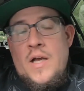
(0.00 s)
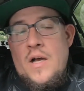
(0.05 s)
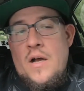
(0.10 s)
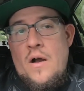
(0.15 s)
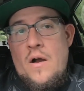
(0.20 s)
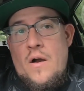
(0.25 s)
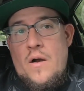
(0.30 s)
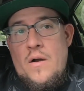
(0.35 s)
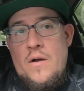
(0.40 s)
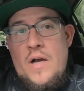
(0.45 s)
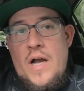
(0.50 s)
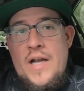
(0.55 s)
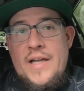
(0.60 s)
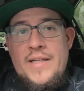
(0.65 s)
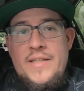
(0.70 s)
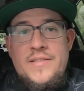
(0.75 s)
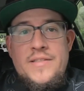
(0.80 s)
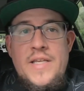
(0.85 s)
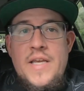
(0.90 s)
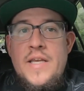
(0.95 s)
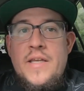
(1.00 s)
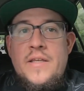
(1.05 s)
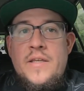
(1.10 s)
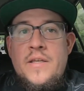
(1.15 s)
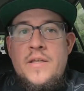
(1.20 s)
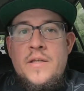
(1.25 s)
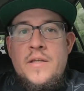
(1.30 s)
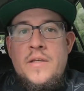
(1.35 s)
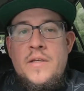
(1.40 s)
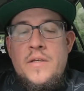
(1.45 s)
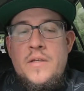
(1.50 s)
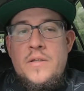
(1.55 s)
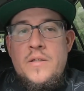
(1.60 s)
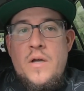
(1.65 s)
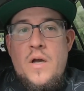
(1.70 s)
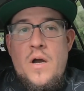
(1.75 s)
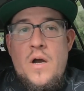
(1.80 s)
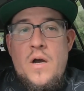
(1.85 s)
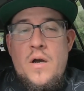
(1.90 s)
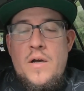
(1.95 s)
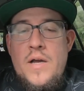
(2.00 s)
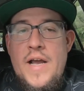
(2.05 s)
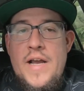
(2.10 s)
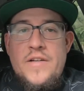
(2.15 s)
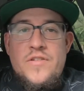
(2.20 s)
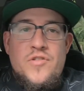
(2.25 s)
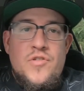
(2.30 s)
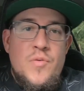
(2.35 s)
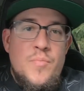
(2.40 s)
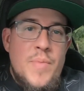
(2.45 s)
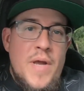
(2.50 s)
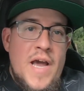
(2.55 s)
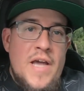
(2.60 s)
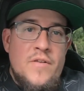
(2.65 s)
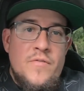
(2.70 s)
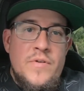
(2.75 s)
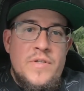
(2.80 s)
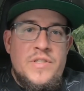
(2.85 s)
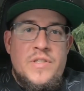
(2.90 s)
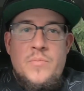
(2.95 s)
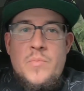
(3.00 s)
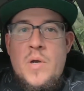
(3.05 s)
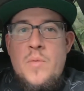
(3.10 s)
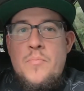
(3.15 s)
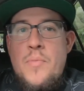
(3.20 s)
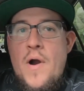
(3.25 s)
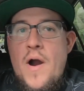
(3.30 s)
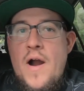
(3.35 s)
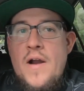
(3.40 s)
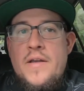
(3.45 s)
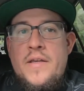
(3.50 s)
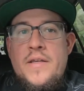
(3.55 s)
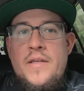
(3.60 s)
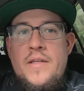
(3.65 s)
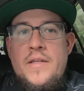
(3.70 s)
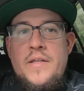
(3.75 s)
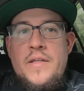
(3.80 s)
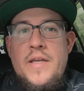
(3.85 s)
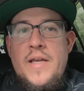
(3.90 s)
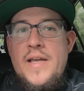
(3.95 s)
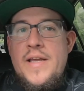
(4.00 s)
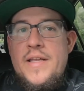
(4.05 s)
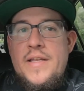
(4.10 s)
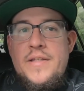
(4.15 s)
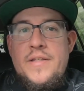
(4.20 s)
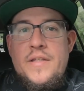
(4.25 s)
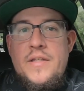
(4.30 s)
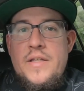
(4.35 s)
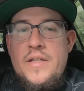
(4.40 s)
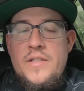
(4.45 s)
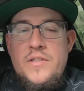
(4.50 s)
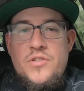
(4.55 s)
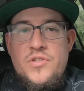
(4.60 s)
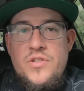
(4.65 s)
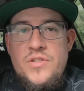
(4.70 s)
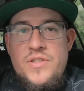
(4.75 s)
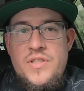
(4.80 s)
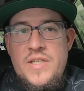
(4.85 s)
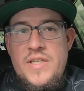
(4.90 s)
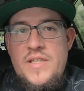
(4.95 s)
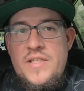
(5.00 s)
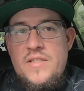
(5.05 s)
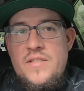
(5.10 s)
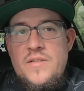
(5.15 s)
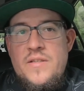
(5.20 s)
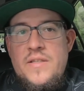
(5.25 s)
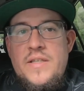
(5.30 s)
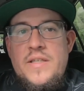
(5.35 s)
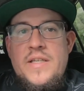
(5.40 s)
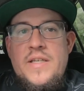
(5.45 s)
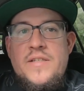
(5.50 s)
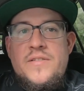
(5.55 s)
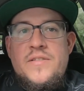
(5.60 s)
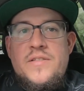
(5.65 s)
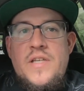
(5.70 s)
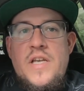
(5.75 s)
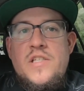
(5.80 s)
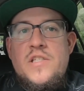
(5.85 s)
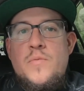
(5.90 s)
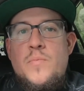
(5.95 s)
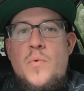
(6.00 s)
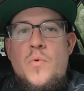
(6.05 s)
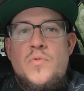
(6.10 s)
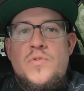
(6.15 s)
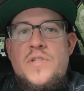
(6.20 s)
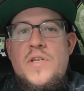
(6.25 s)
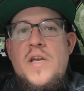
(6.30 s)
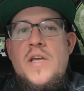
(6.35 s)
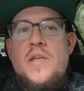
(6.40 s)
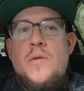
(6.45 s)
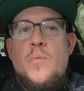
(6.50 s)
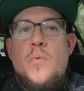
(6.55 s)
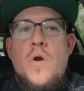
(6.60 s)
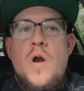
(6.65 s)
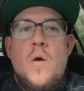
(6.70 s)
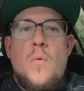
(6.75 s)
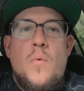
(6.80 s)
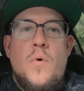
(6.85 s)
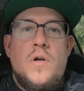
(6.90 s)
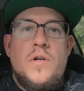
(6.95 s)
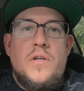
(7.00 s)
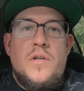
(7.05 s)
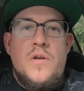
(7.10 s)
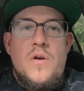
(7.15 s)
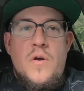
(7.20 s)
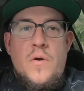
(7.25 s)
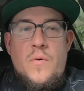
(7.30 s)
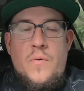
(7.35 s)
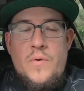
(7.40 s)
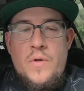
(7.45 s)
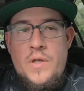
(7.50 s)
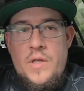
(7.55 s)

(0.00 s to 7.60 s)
I can take extra batteries in my pocket, and it's just easily and accessible to anywhere I want to go.